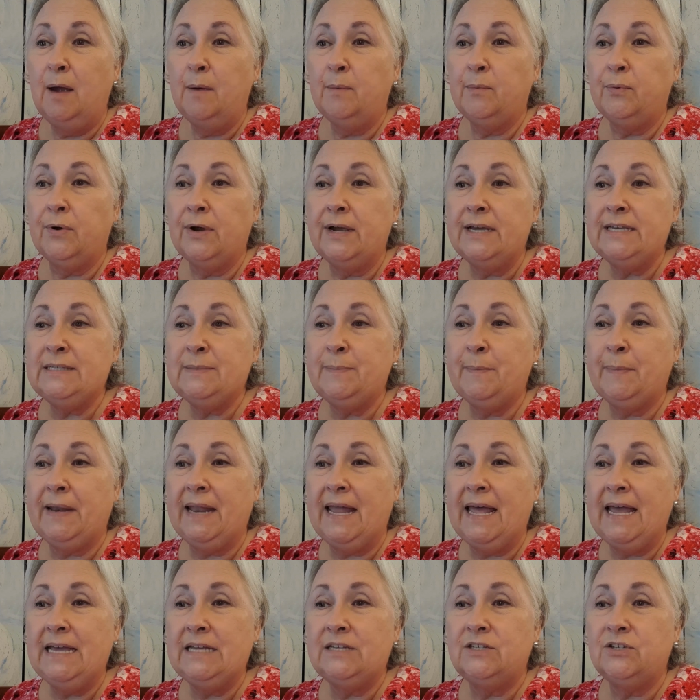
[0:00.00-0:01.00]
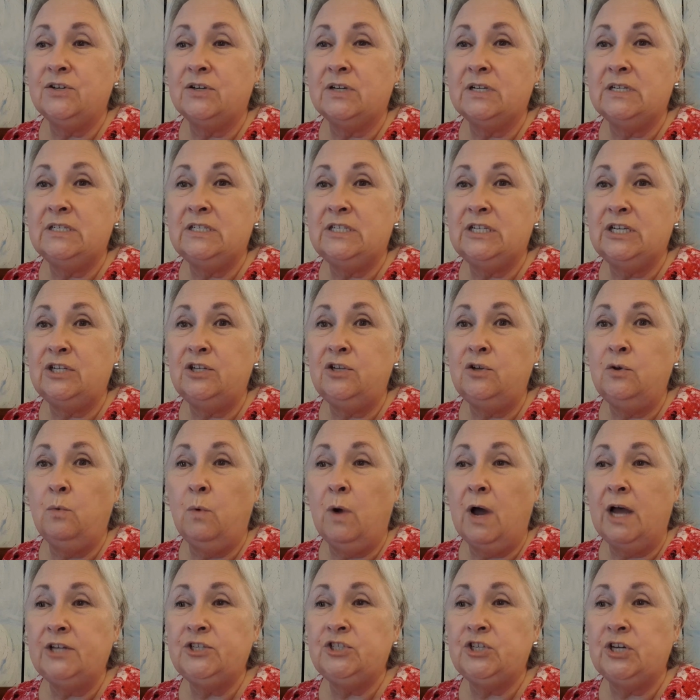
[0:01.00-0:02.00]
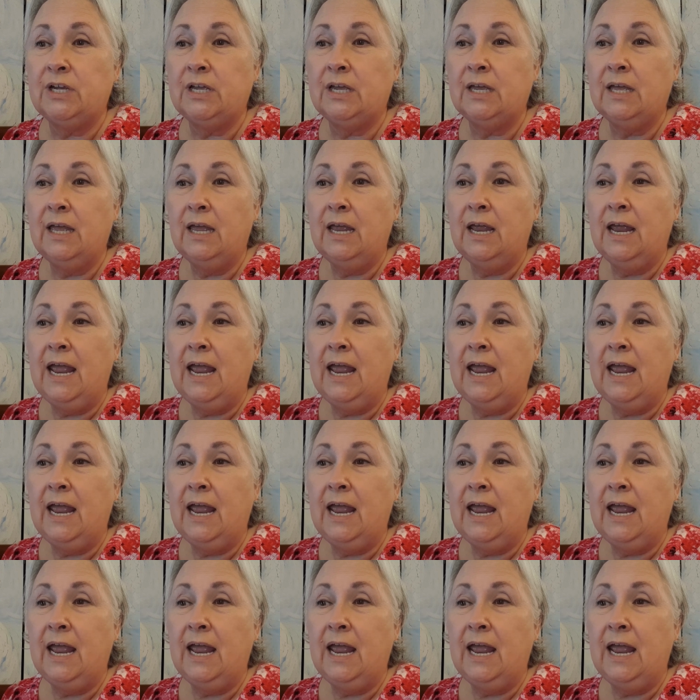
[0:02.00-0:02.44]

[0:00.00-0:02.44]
Press play to continue watching."